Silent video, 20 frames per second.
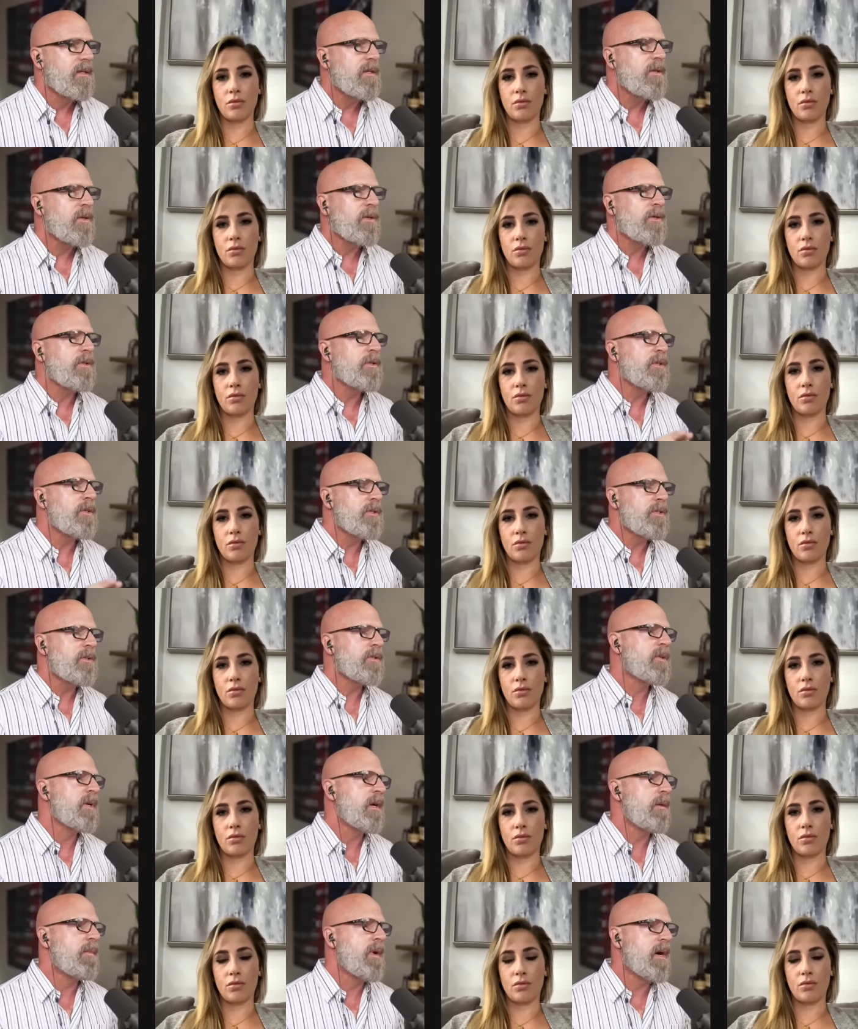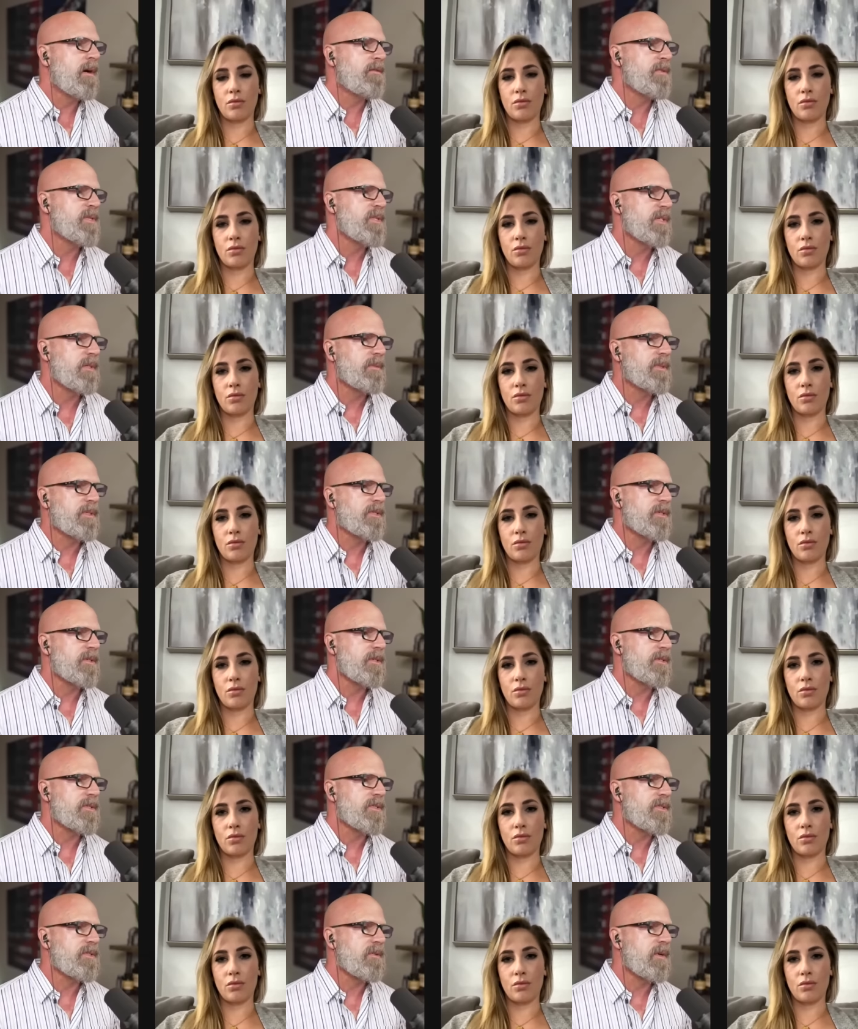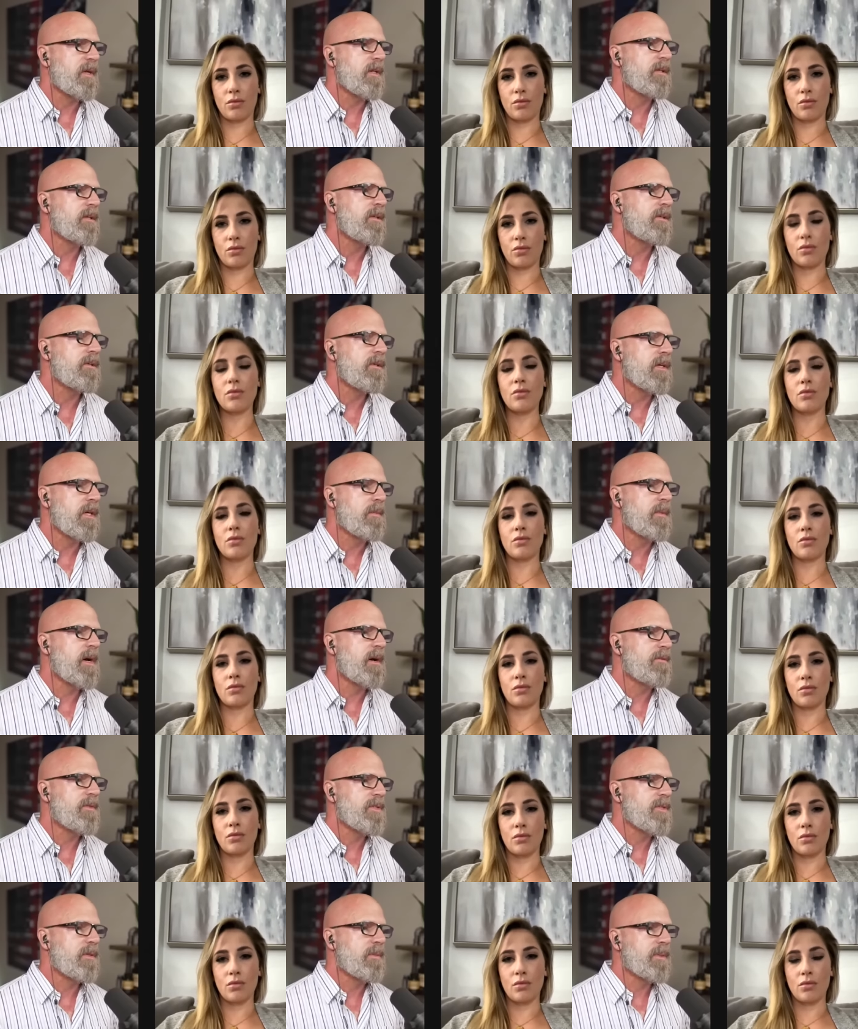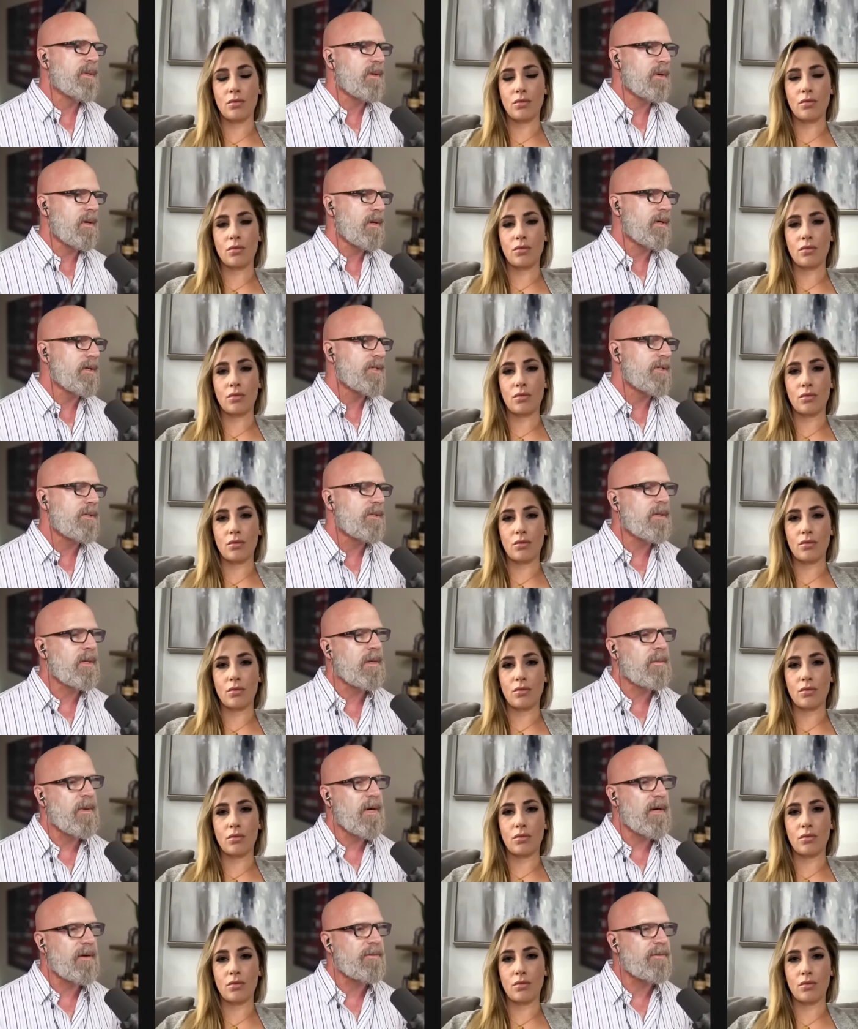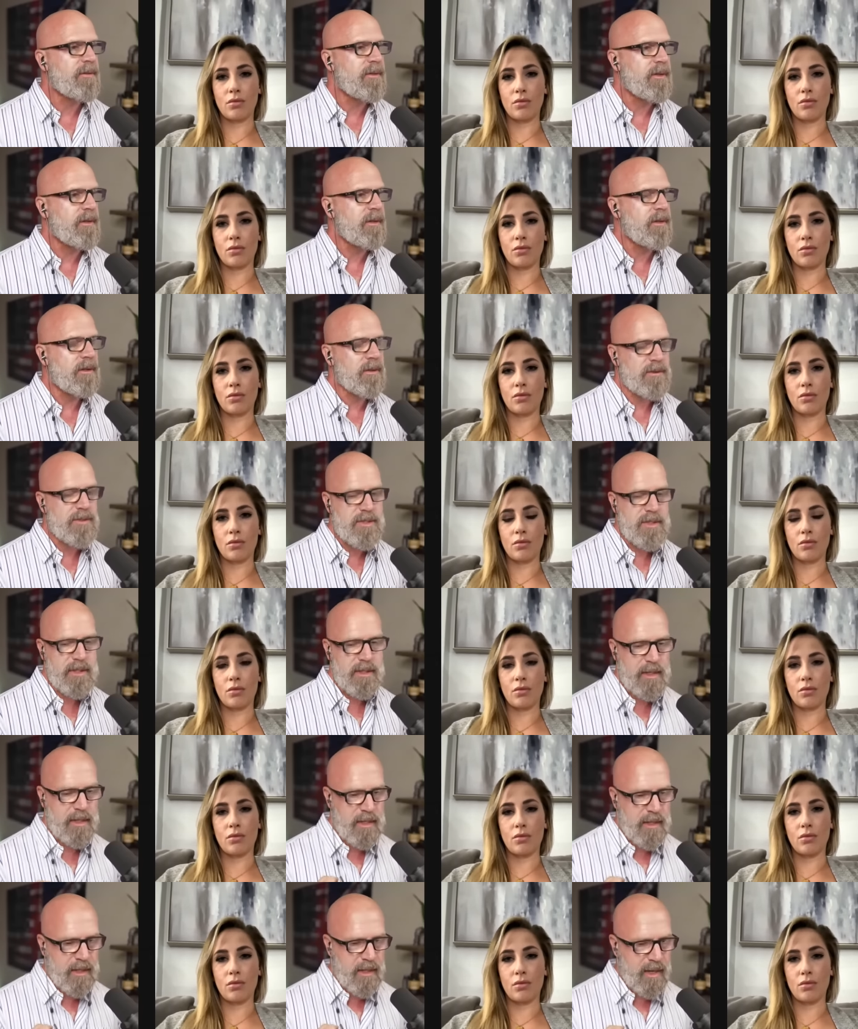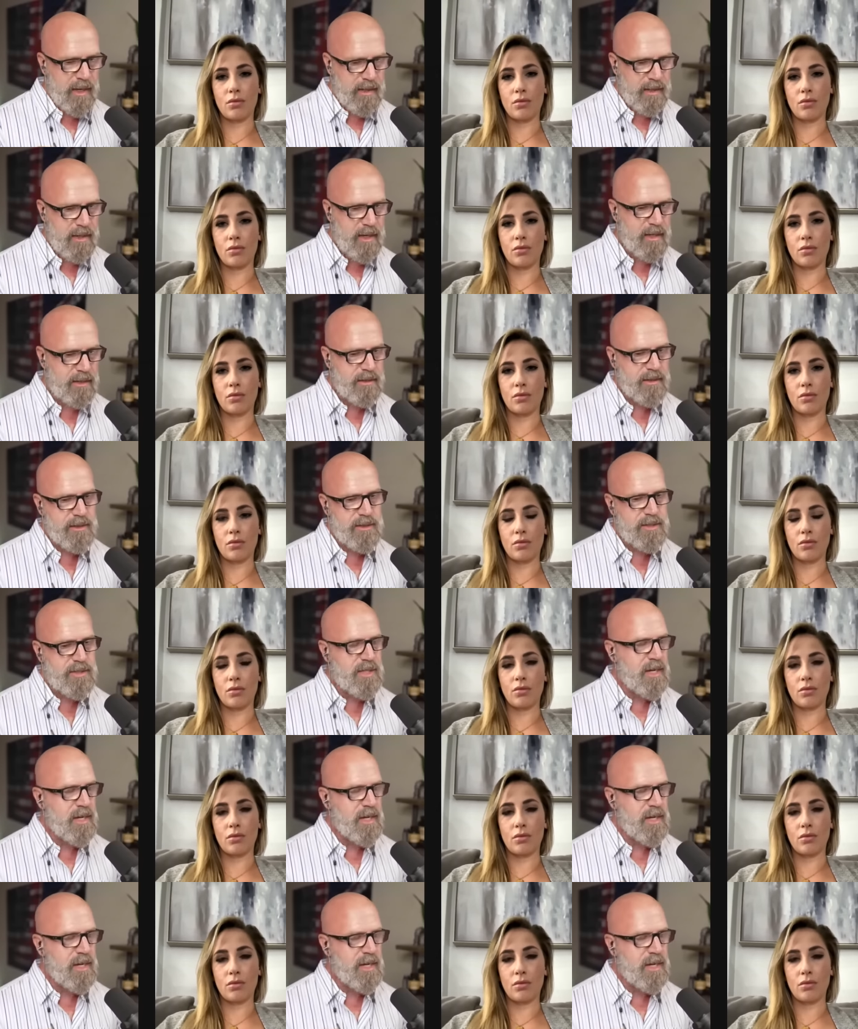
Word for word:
Speaker 1: You, you do come off as a little bit terse, right? Like you do come off as a little bit harsh. You do come off, you know, it's like, I got this.